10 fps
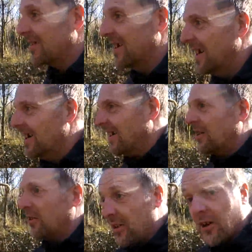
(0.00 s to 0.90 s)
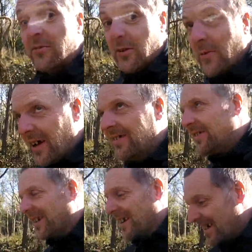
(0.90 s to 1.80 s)
I got the holy pair
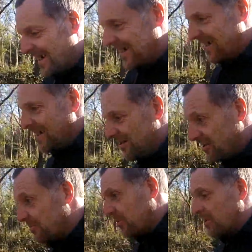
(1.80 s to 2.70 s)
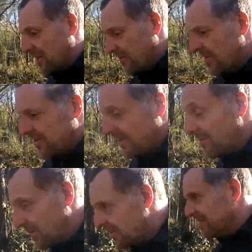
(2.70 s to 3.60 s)
today. Should have bought the other ones,
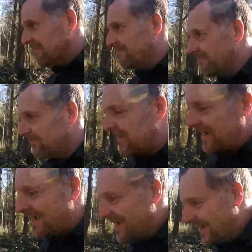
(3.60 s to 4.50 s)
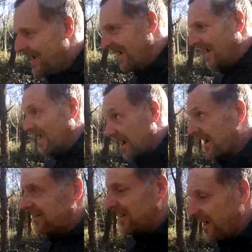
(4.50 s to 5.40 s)
never mind. and they
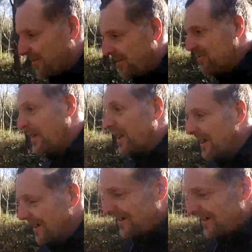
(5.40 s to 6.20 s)
had in that way as well.